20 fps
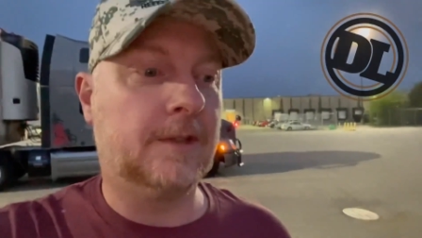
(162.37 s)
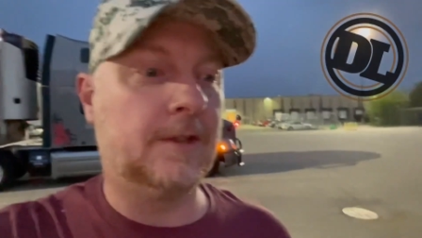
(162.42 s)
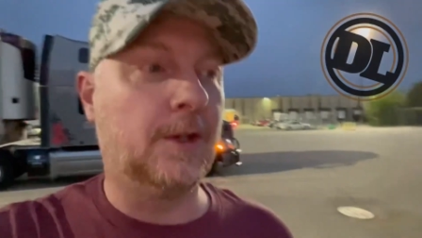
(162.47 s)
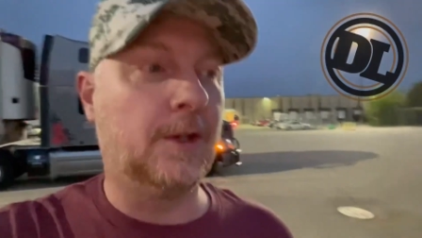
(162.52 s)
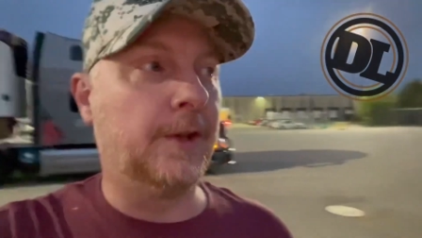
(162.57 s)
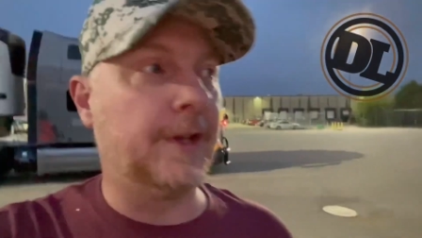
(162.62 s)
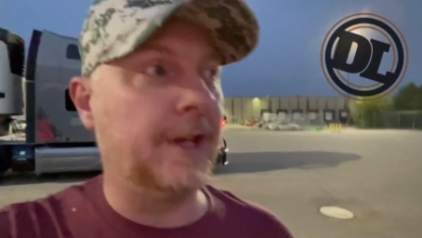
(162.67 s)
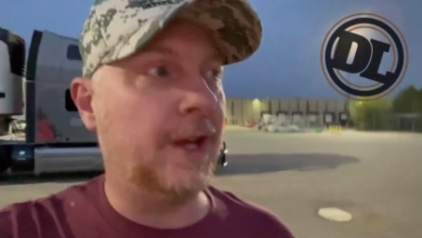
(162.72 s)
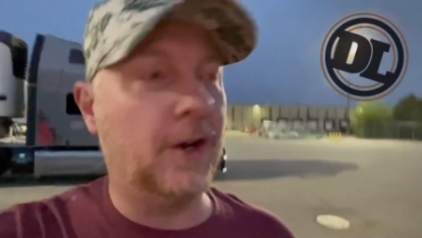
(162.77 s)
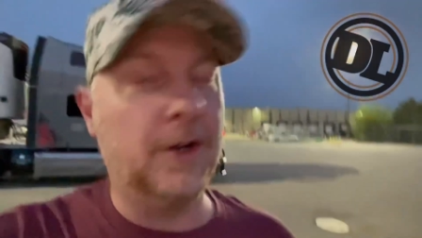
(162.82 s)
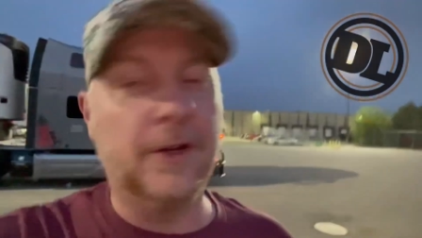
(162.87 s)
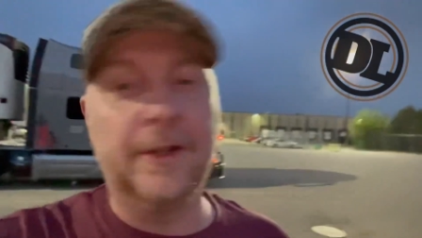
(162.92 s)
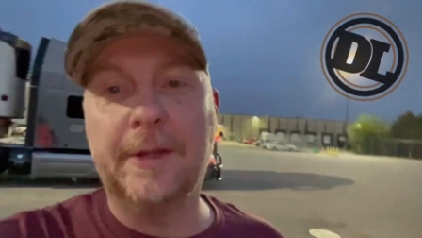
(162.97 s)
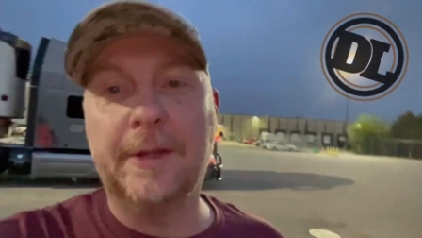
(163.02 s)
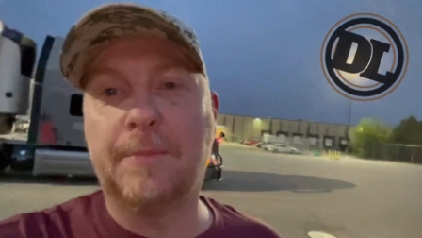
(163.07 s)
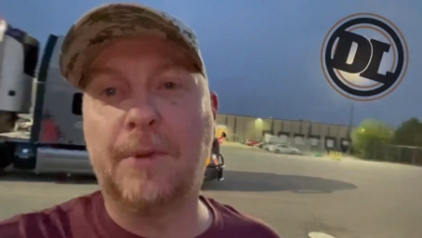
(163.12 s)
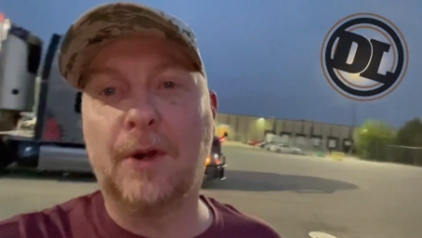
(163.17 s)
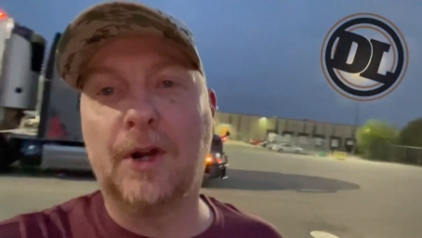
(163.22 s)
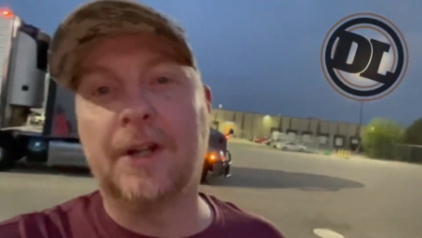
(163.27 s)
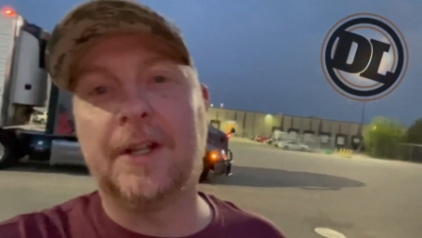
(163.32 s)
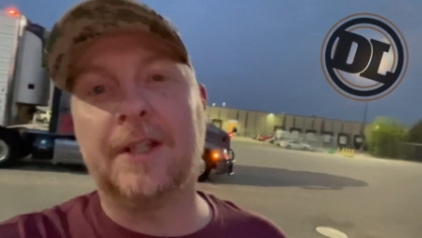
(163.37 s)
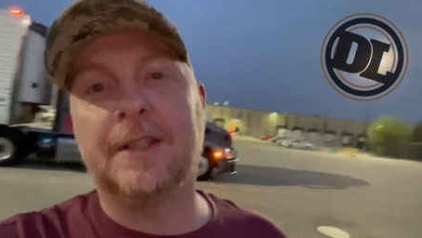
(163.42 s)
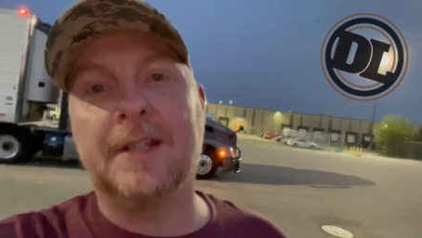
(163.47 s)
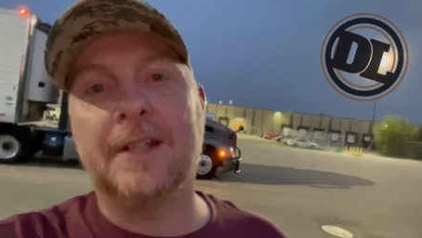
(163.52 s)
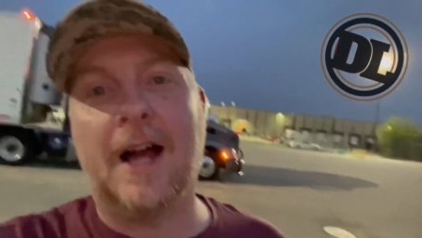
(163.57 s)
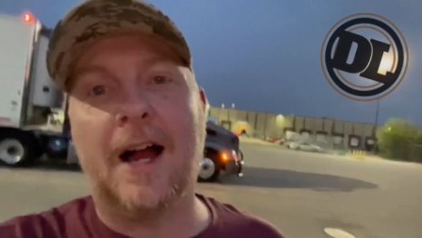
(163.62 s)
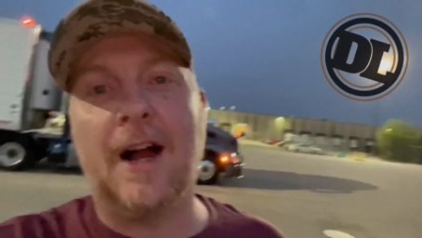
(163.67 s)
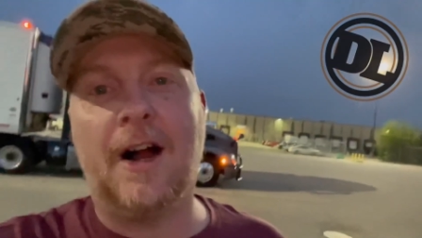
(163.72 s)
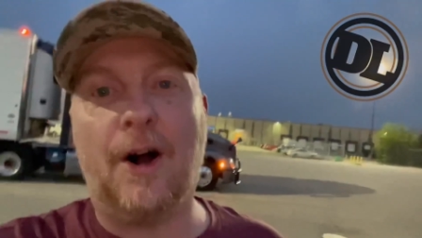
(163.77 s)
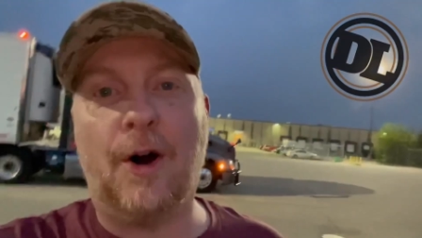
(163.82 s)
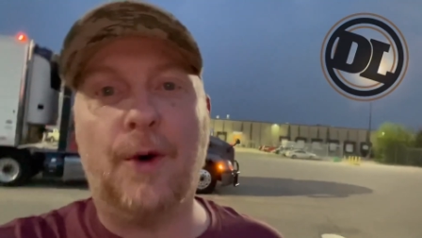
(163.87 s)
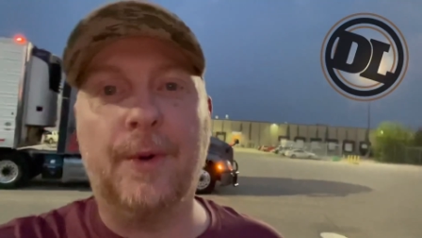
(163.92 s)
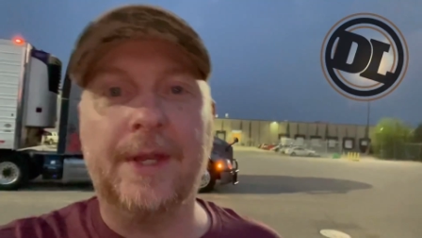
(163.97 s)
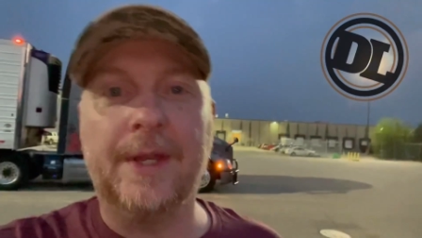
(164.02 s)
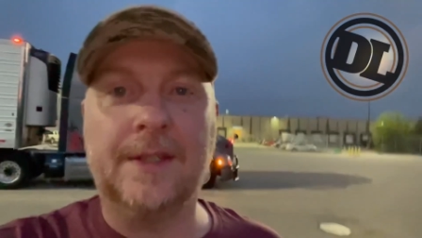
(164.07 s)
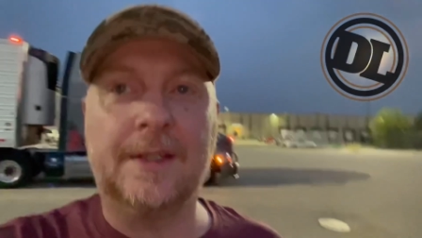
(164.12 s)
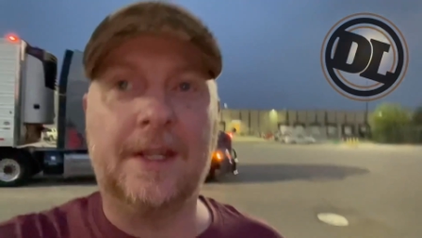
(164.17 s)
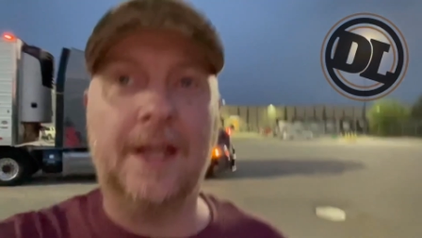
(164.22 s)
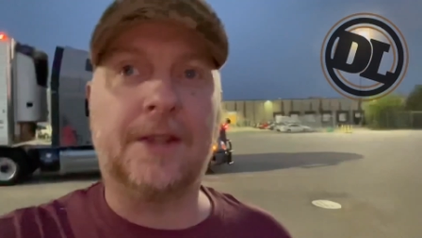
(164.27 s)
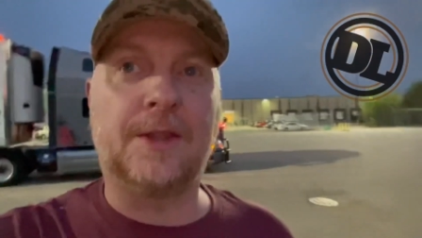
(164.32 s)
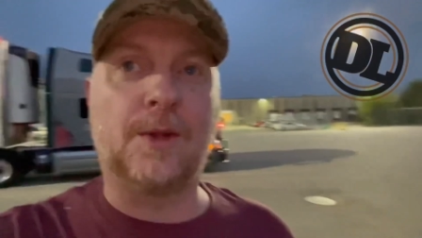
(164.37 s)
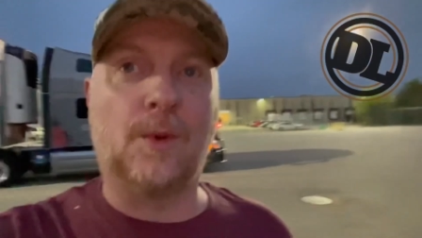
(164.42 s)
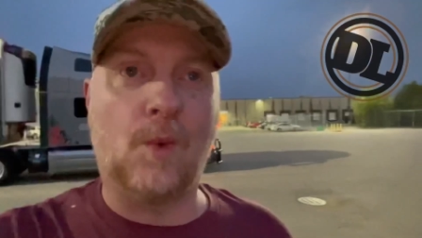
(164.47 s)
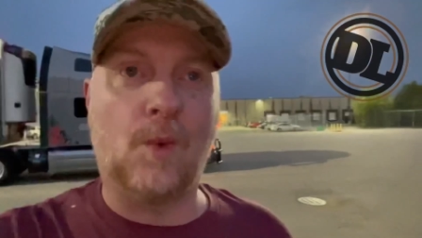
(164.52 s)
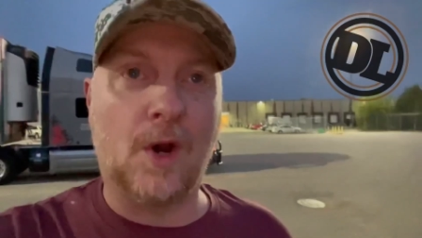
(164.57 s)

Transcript: So the early bird does not always get the